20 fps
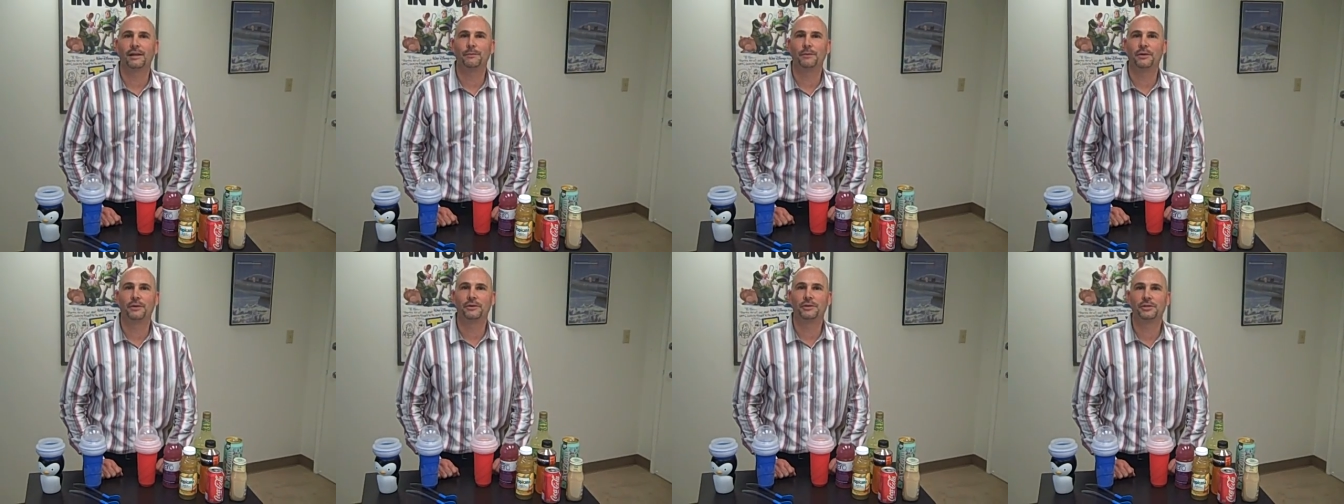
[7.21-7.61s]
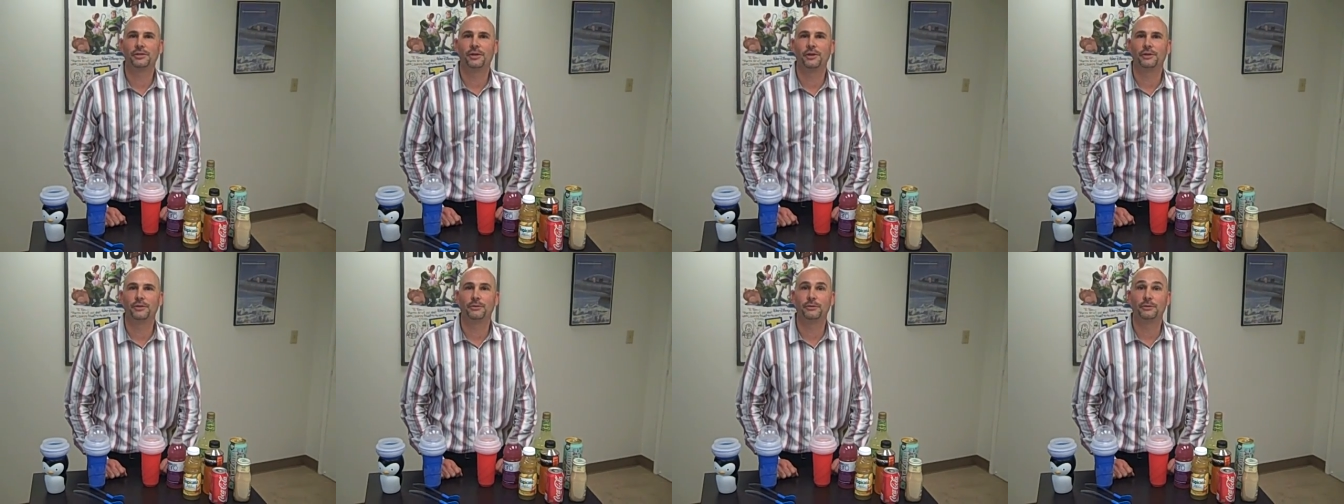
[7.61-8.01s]
and I'm here to
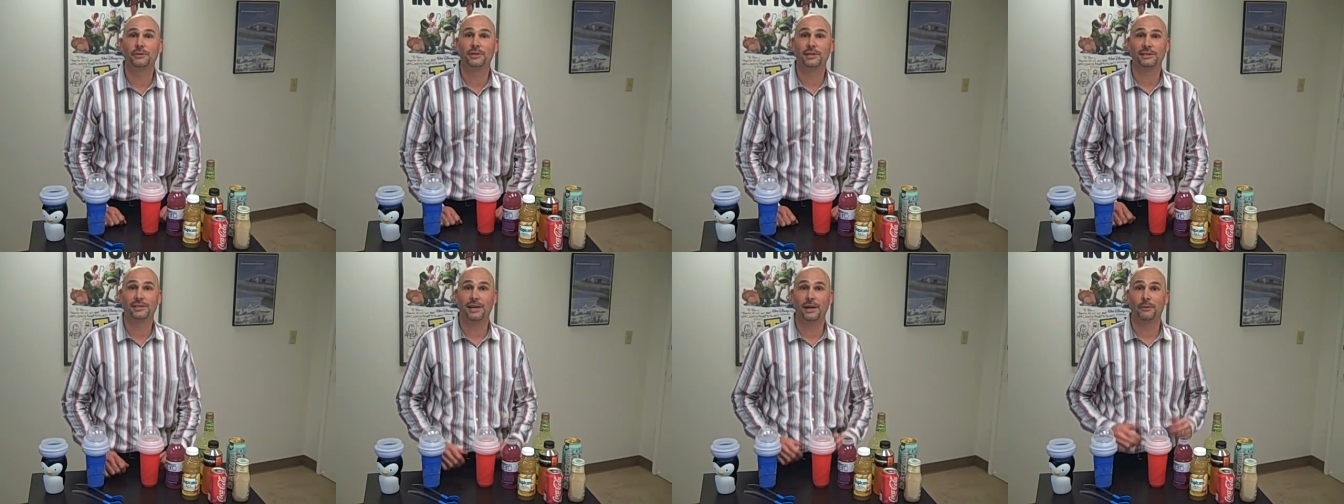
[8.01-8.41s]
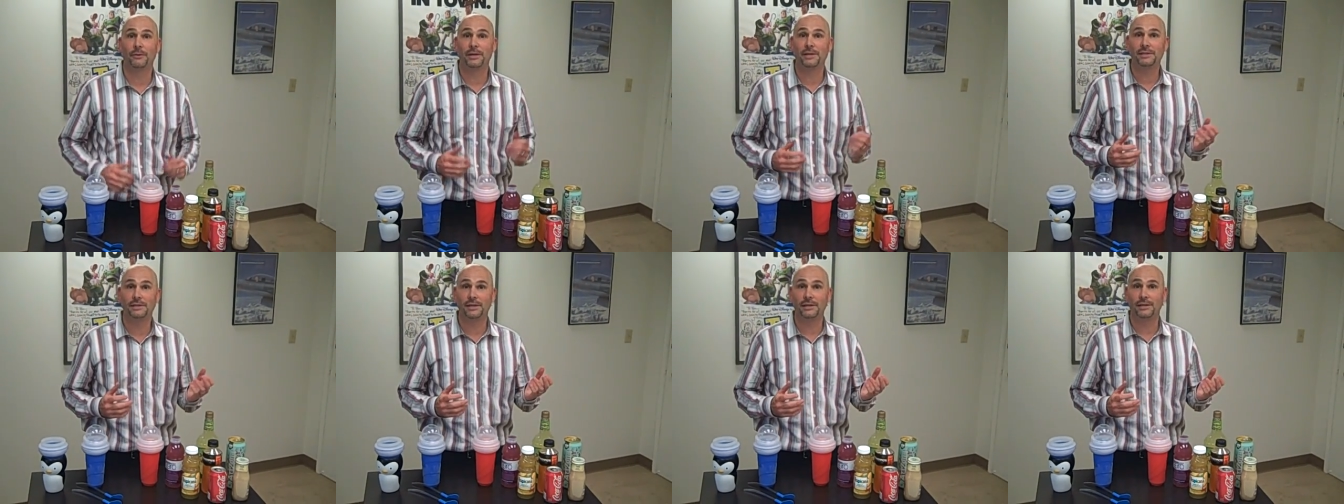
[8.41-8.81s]
show you just
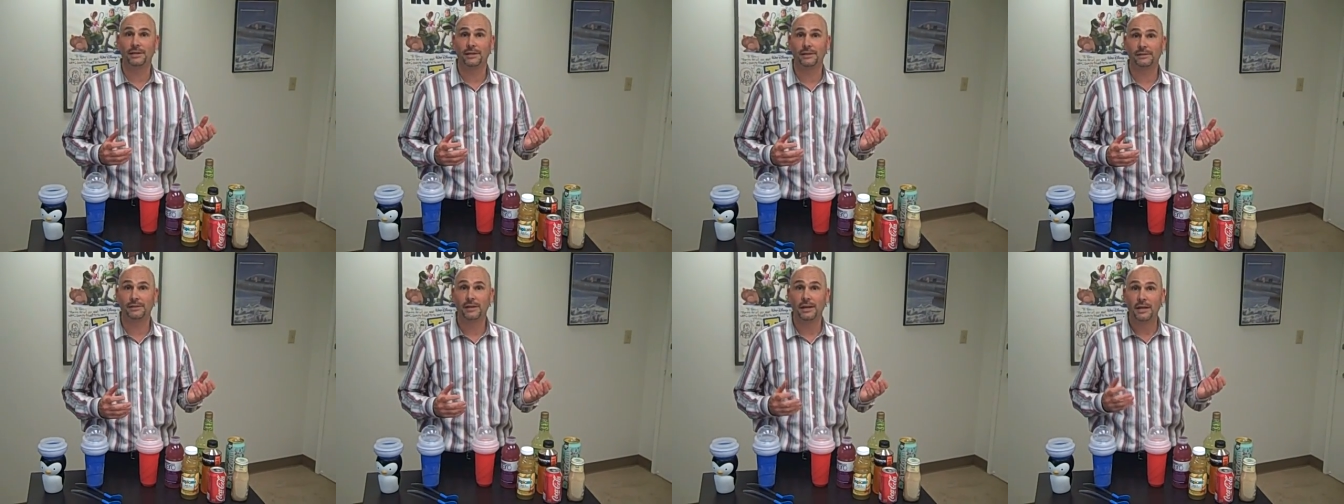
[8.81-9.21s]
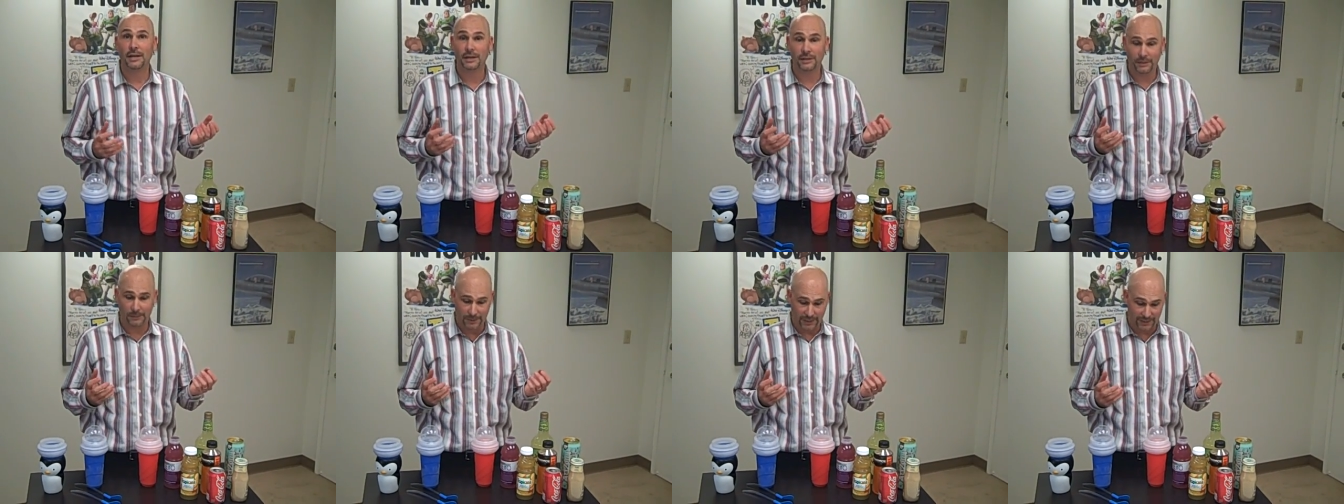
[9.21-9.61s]
how easy it is
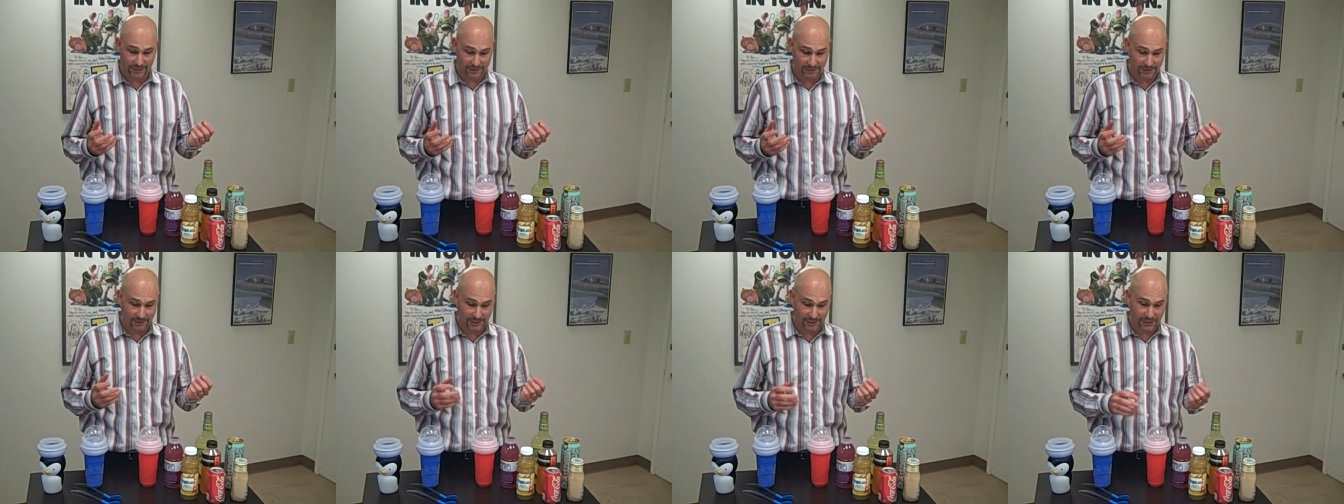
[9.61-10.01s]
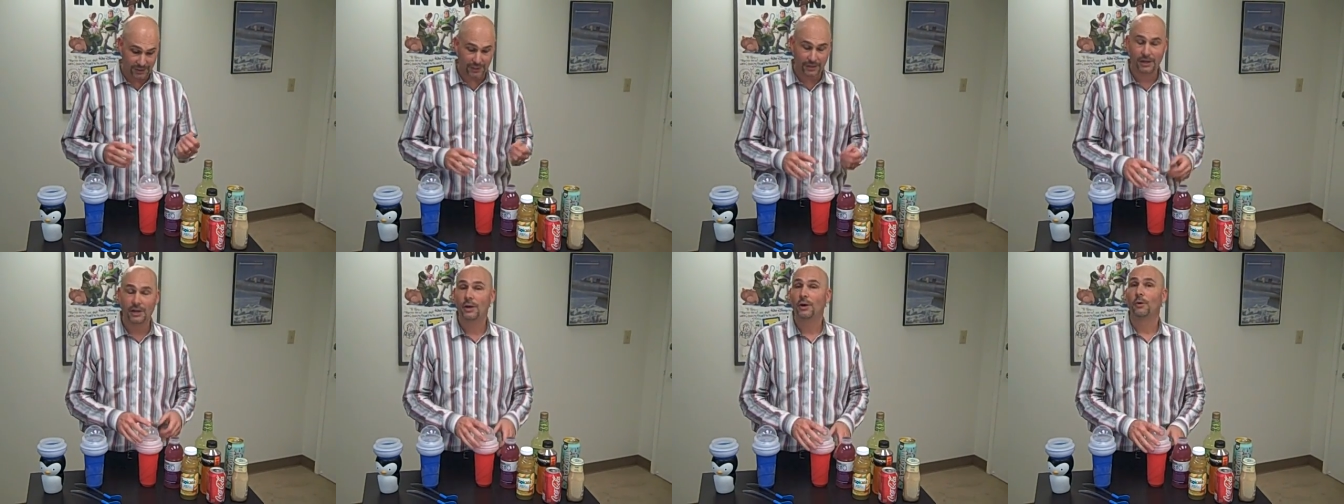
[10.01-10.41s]
to make a
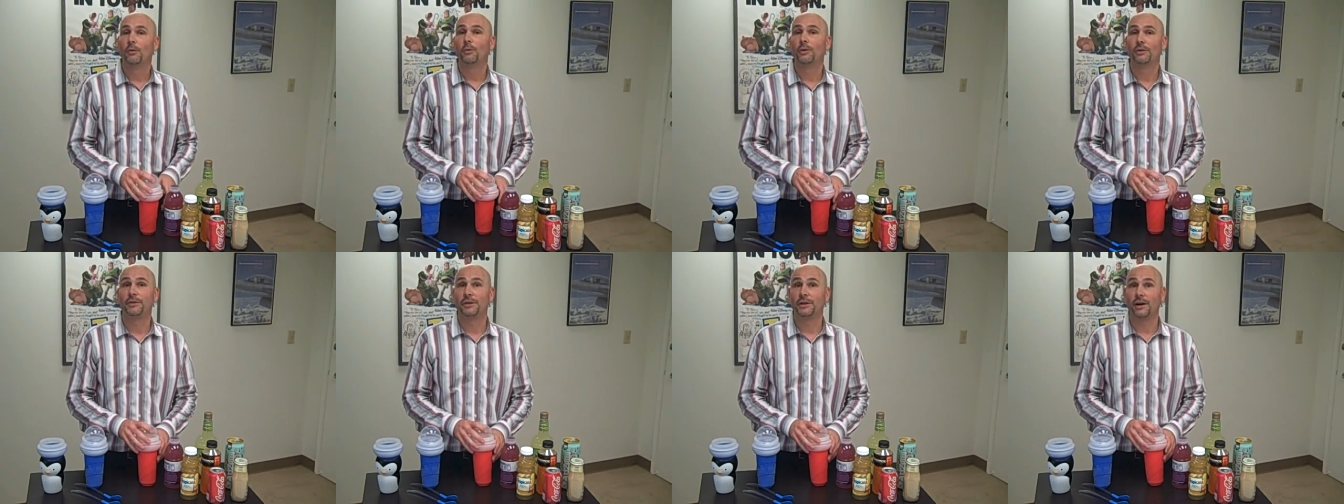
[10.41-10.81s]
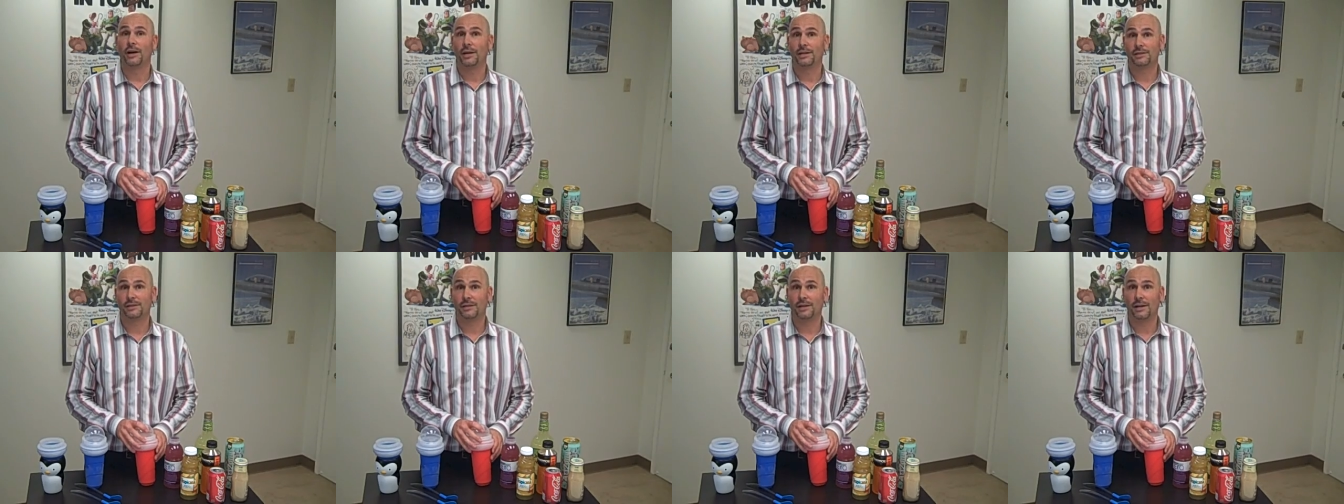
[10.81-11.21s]
slushie with the
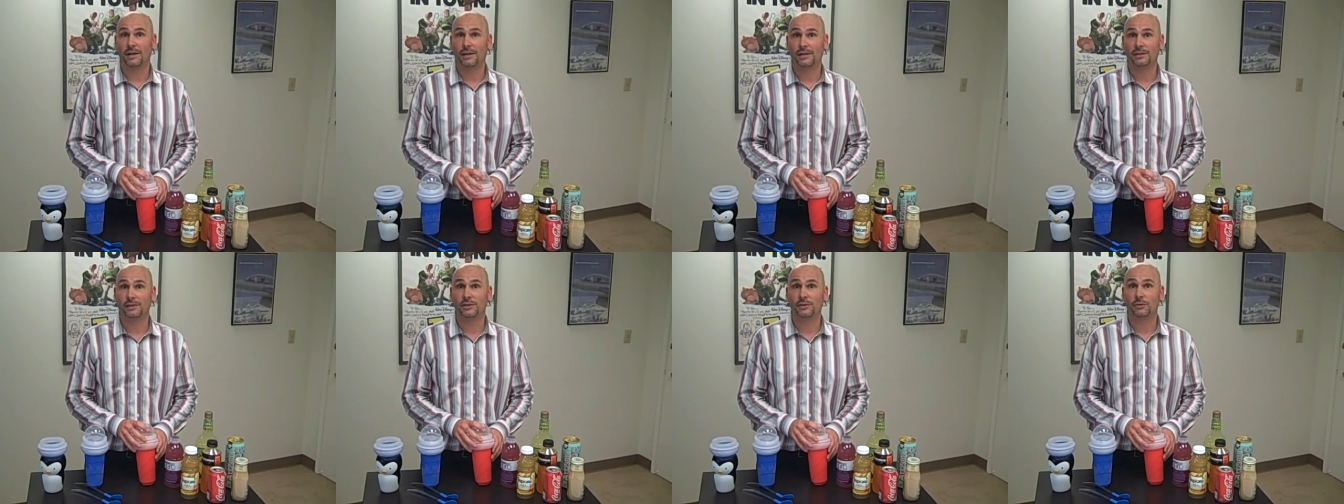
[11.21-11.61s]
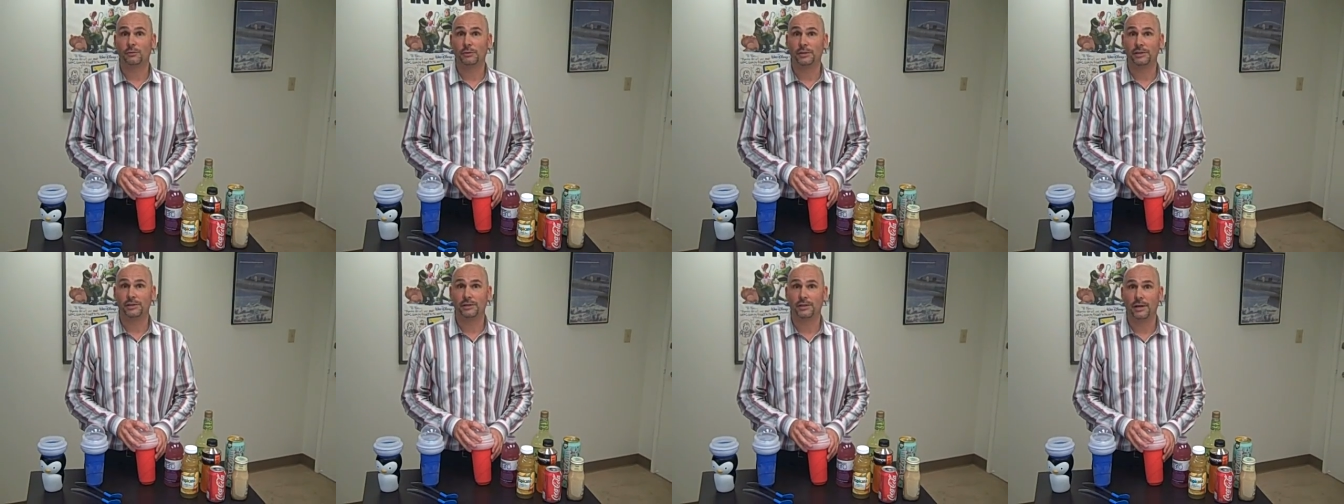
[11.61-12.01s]
Aussie Ice
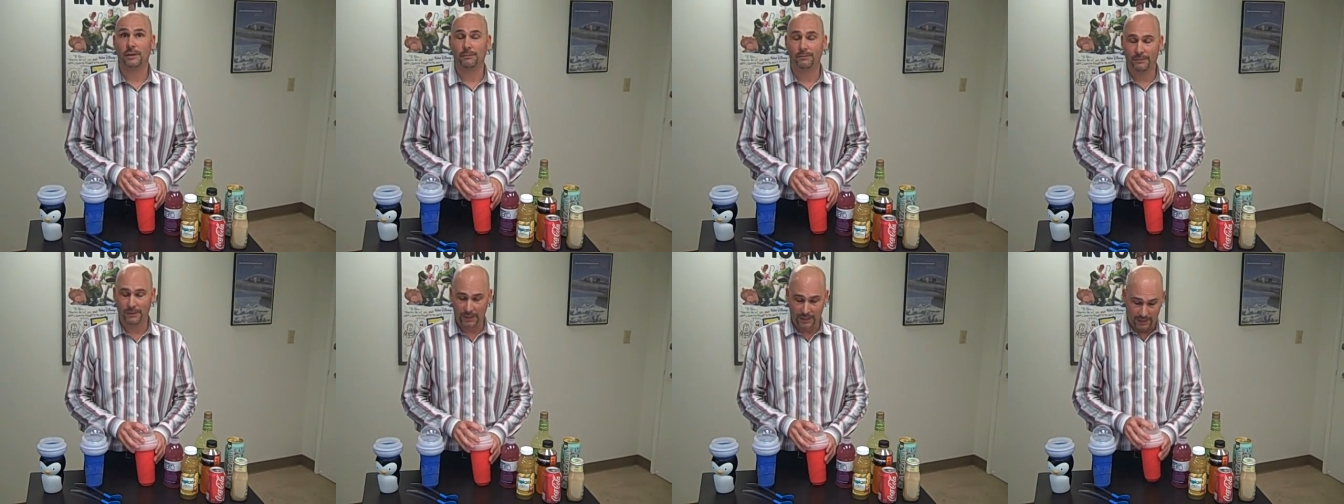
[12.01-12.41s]
Squeeze Cup.